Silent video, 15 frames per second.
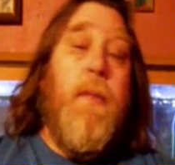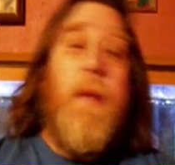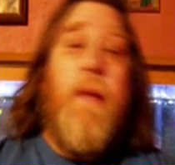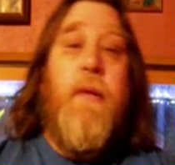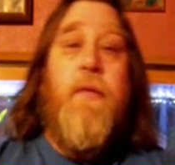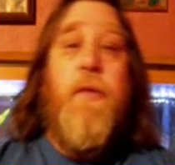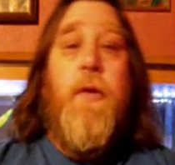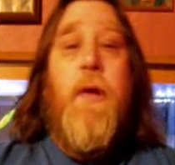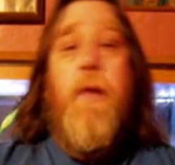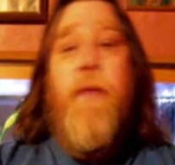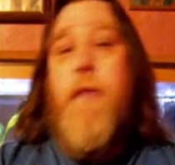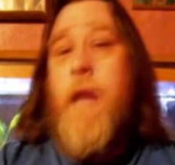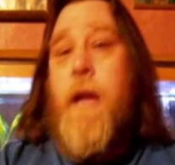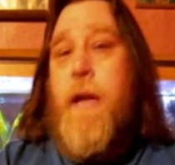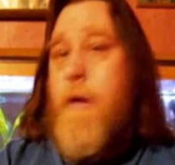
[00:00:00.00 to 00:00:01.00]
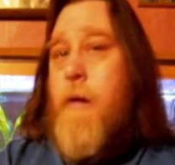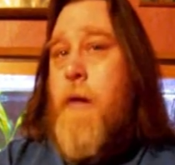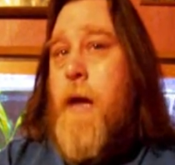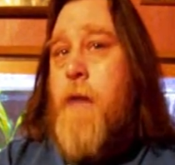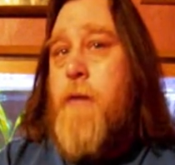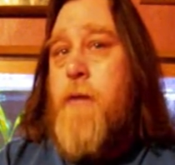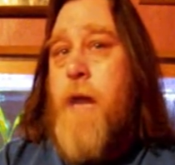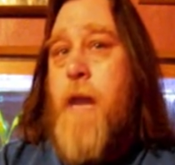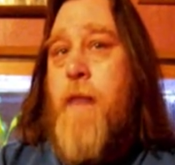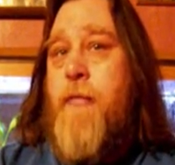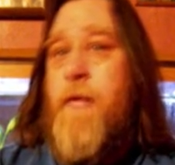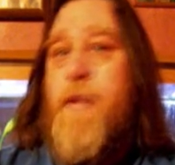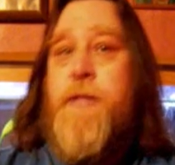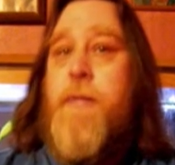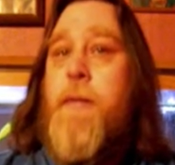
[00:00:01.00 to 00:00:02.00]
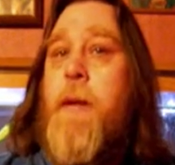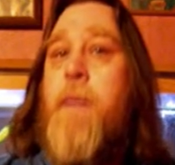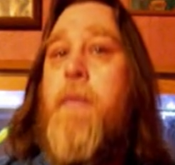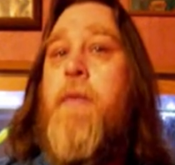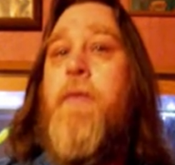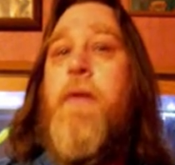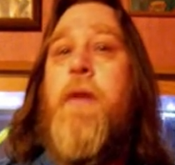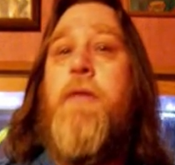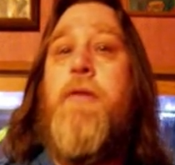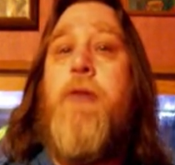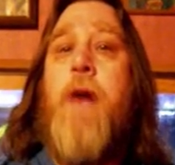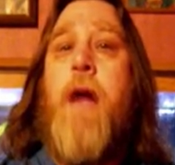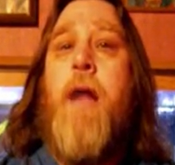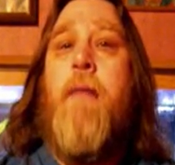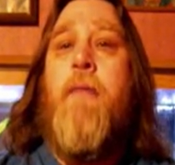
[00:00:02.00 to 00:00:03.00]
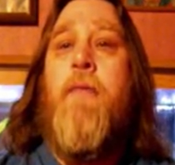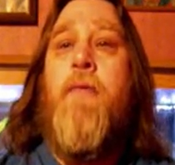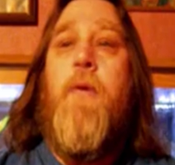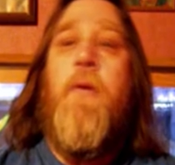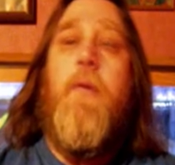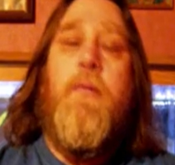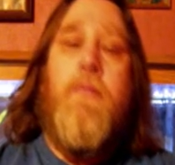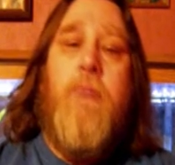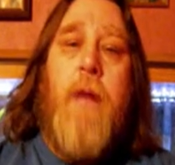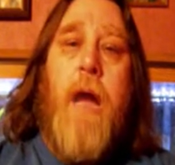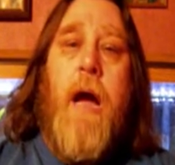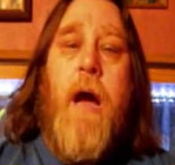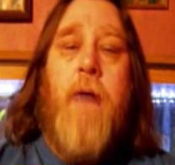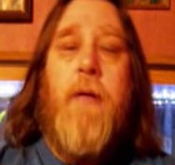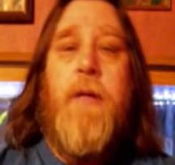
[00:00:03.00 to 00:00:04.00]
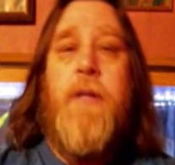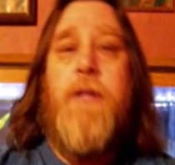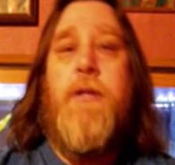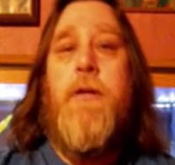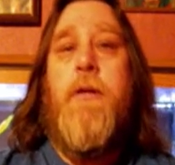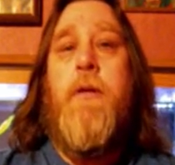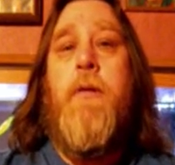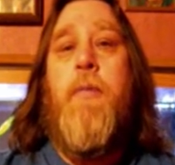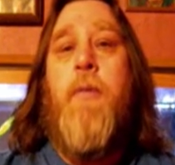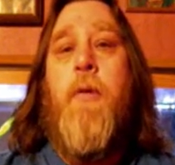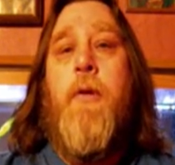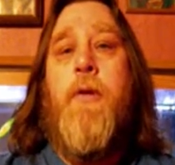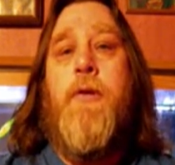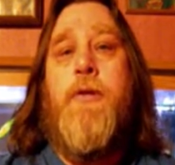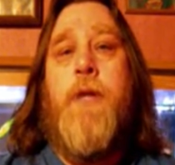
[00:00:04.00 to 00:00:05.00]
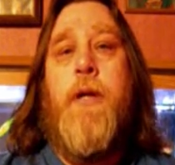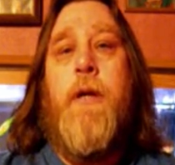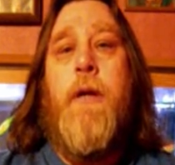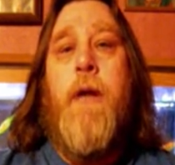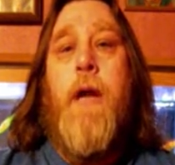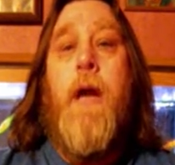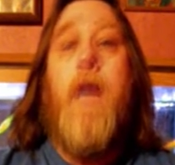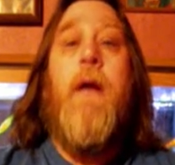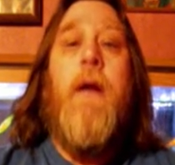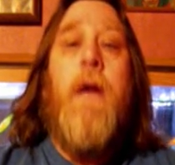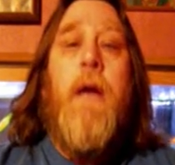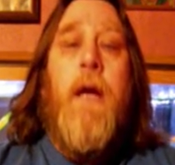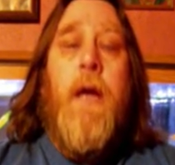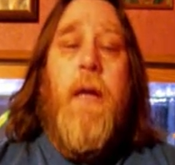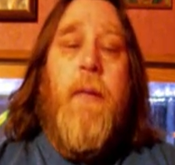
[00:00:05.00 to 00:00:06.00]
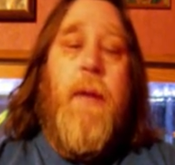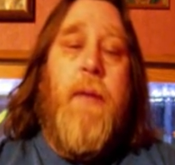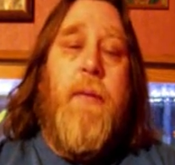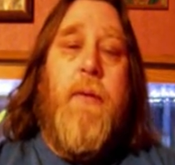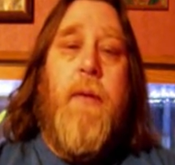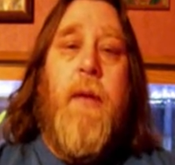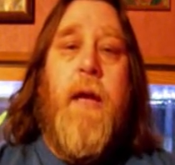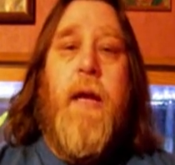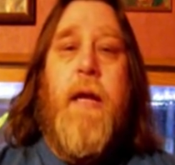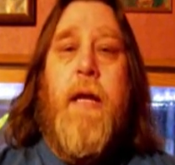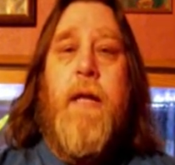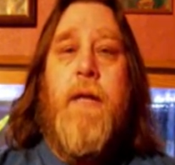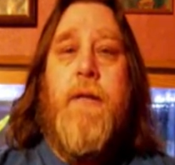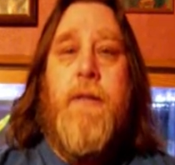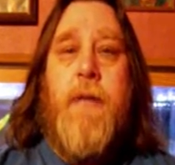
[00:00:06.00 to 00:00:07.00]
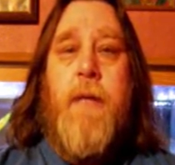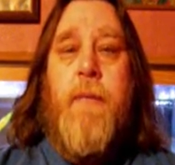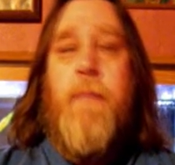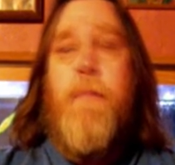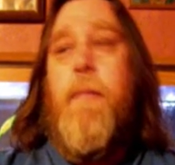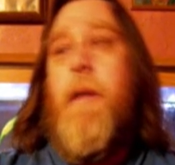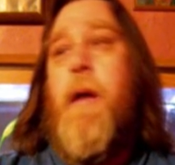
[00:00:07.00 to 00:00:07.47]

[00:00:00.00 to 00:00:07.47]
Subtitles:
a few of you like to go out and try to fish it. Maybe you've never tried it before. I'll teach you little pointers here and there, and maybe you might get into something.